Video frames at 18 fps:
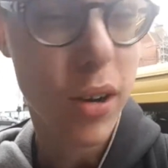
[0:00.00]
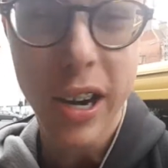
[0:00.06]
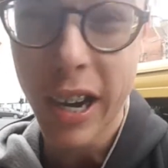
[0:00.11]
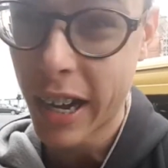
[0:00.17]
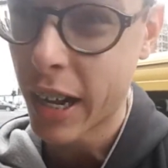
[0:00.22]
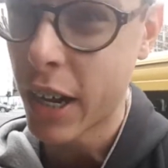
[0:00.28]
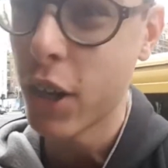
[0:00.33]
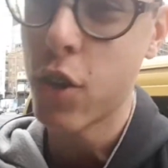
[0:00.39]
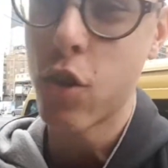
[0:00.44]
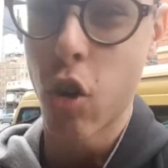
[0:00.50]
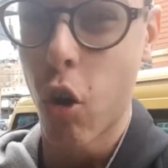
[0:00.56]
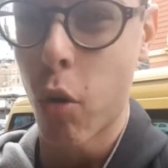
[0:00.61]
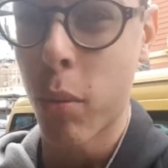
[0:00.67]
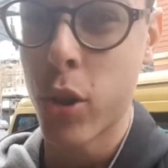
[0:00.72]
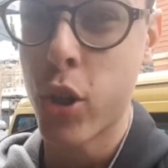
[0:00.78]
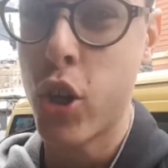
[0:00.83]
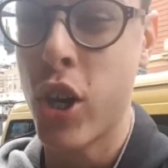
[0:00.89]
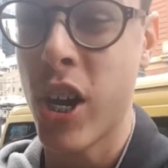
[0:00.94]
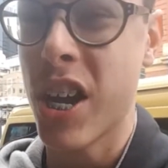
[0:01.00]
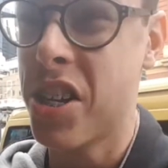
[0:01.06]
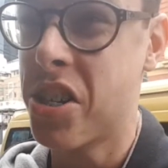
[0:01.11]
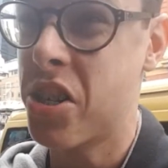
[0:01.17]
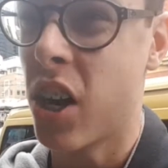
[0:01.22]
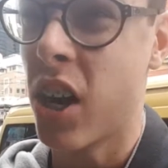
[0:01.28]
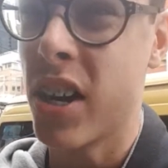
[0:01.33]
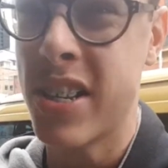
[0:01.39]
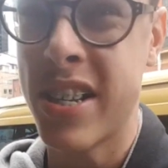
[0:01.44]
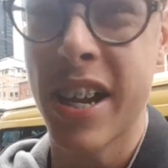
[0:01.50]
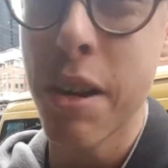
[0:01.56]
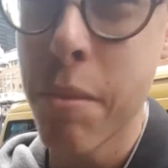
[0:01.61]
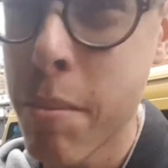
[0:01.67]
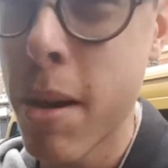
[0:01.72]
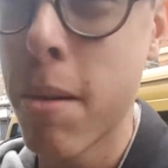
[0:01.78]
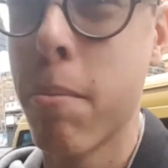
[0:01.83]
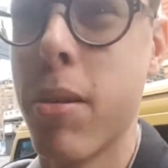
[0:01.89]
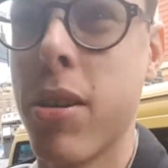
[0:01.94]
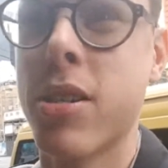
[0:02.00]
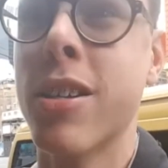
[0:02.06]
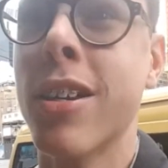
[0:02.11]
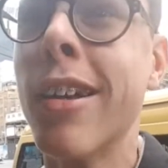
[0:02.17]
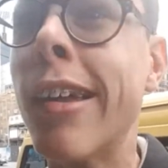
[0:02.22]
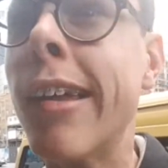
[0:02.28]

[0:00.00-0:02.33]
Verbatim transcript: we're going to go talk with Jetstar team members.